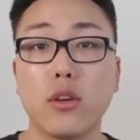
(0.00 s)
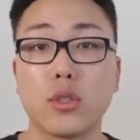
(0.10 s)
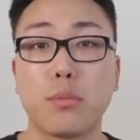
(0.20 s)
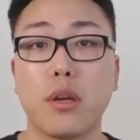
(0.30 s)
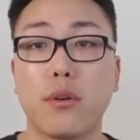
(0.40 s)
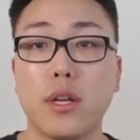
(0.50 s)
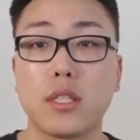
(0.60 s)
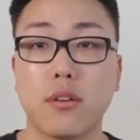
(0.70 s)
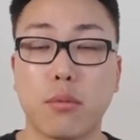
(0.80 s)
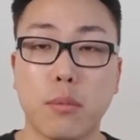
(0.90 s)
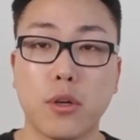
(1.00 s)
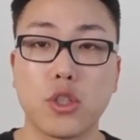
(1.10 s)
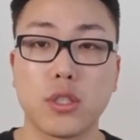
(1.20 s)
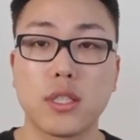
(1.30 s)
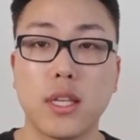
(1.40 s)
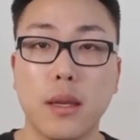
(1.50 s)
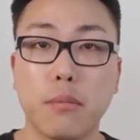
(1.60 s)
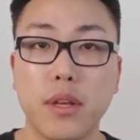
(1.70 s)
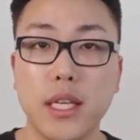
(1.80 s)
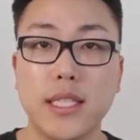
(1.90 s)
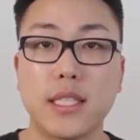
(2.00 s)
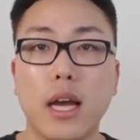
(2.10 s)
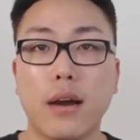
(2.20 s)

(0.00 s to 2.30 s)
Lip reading: those periods of promotions take place.